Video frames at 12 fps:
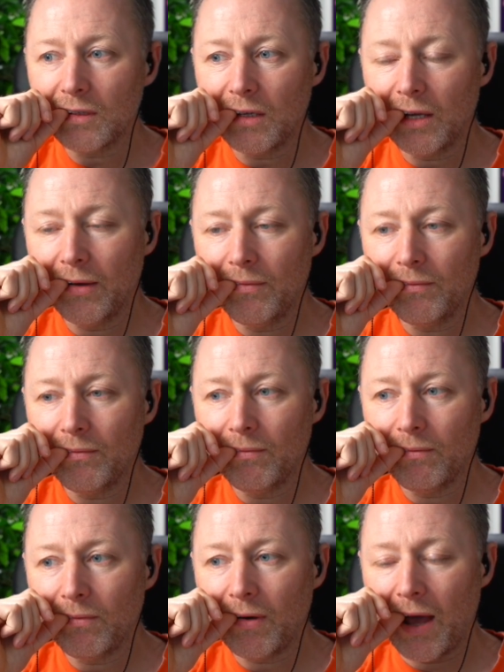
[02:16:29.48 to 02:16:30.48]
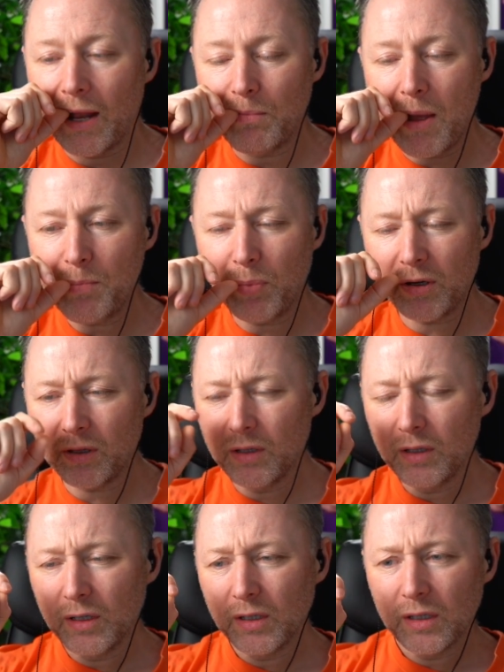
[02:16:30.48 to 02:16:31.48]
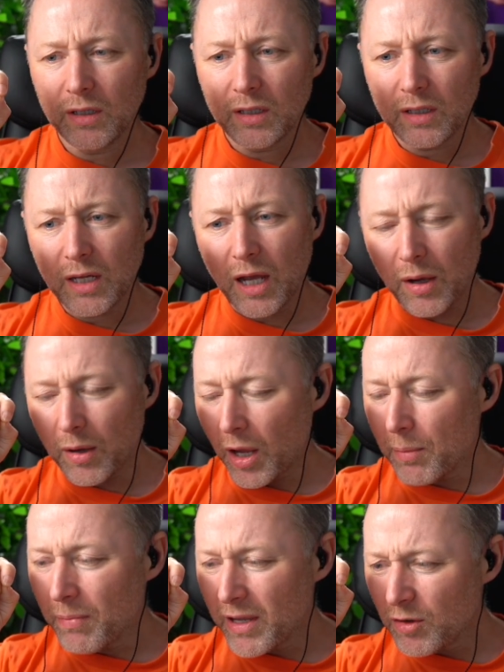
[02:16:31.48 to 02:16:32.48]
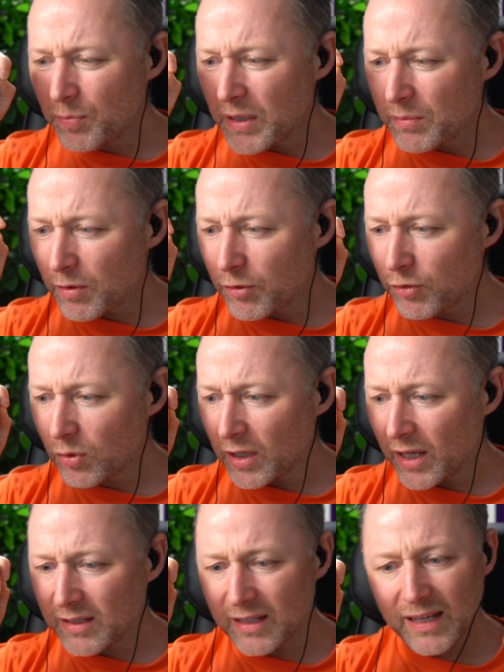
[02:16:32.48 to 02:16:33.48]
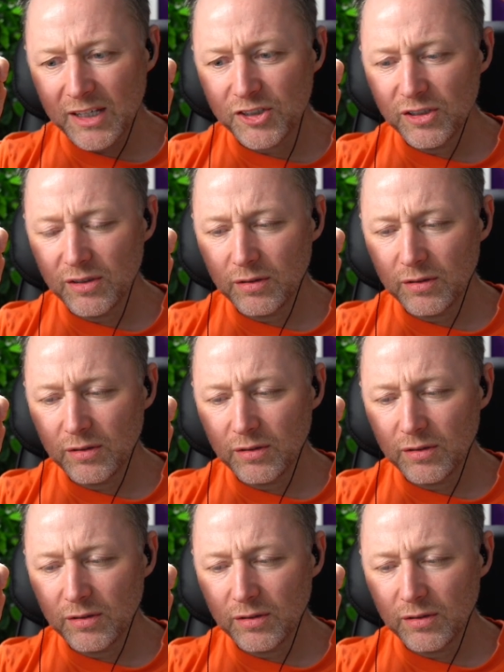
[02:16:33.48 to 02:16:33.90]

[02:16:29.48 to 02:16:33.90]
I remember, it might have been before I had an agent.